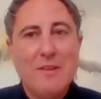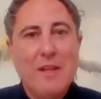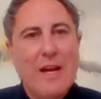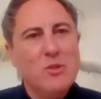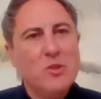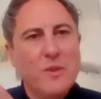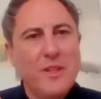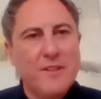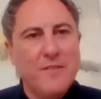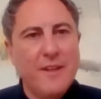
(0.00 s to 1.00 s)
How do we
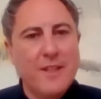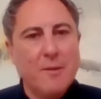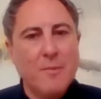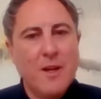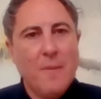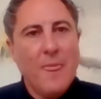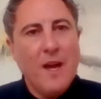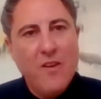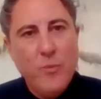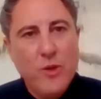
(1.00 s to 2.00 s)
redefine them?
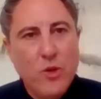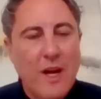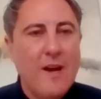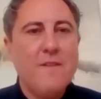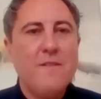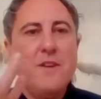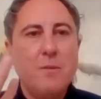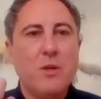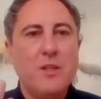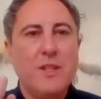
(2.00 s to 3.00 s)
Have we got
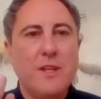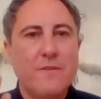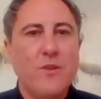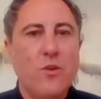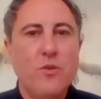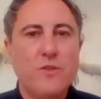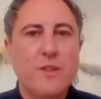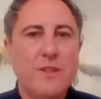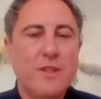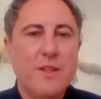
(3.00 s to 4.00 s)
everybody involved
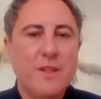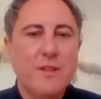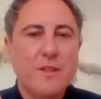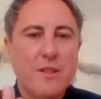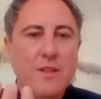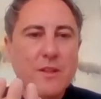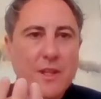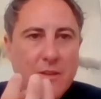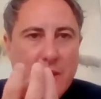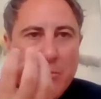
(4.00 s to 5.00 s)
in
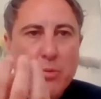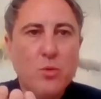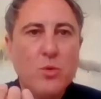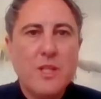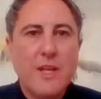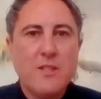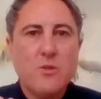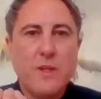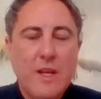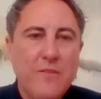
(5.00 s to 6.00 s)
that
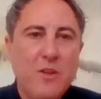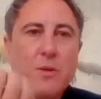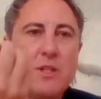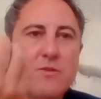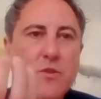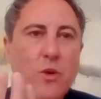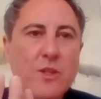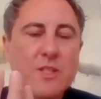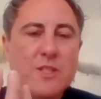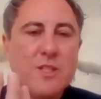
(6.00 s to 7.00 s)
process where everybody's
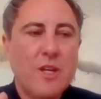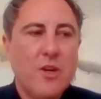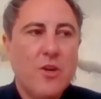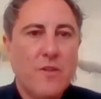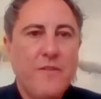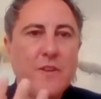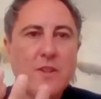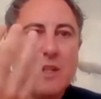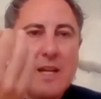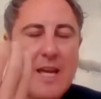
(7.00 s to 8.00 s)
voices or
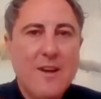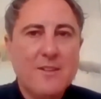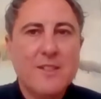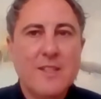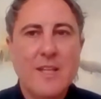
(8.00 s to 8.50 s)
feelings are heard?